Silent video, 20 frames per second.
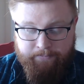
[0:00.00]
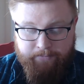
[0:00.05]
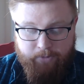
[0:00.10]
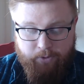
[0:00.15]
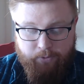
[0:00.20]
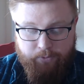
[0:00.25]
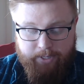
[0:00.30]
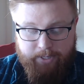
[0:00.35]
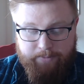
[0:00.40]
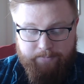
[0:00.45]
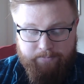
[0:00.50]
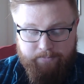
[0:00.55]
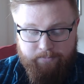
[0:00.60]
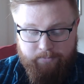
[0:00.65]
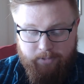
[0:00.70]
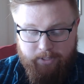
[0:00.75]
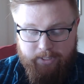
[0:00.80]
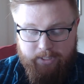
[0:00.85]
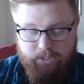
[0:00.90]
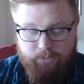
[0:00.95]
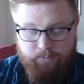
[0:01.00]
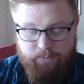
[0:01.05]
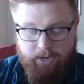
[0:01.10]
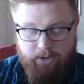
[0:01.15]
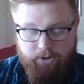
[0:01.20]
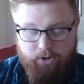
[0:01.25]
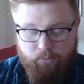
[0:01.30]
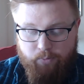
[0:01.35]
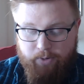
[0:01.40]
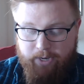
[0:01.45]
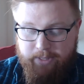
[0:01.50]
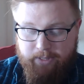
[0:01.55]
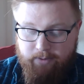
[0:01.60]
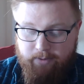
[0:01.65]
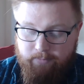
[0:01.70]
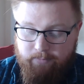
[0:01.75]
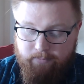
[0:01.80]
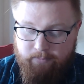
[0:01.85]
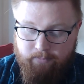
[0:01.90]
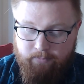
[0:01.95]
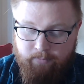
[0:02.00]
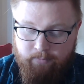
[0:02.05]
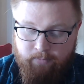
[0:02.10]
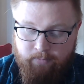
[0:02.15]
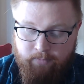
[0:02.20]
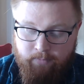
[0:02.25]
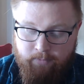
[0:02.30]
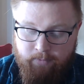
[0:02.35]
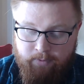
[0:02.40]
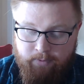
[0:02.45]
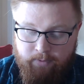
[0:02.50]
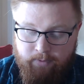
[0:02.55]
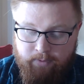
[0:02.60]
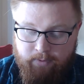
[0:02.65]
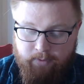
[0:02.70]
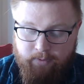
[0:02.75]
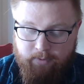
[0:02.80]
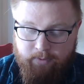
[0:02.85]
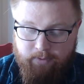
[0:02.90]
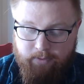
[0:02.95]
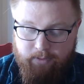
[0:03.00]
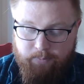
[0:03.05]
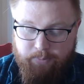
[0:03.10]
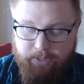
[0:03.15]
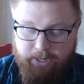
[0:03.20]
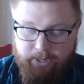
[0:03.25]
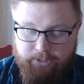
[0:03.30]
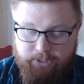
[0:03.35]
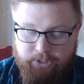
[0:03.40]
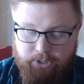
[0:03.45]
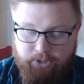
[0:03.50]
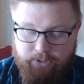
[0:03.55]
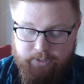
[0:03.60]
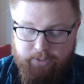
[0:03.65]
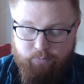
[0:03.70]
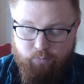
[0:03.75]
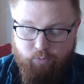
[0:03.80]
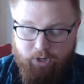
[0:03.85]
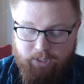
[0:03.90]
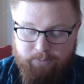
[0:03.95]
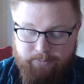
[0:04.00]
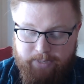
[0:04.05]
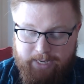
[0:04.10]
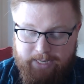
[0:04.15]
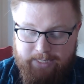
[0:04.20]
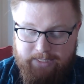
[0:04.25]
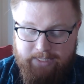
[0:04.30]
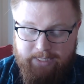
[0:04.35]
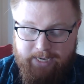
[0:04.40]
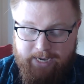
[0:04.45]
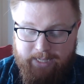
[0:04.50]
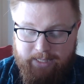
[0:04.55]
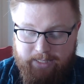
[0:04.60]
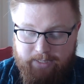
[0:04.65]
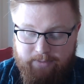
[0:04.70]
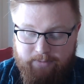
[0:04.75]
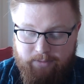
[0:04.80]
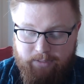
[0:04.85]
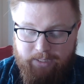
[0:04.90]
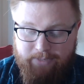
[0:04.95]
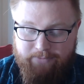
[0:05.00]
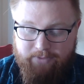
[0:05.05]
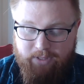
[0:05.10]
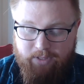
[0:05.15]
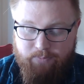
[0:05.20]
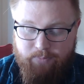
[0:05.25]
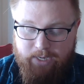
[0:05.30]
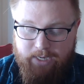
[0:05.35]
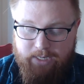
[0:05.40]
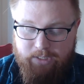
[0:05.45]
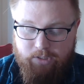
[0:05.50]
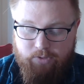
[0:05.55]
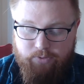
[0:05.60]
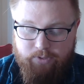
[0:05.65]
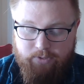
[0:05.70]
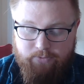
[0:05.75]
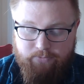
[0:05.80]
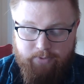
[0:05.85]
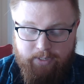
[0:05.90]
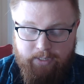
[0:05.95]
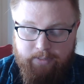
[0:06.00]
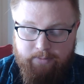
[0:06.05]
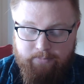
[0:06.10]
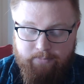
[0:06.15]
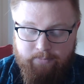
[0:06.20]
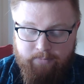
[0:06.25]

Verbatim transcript: "Okay, let us be on our way then." The pair turned and walked past the alley, leaving the man to his fate.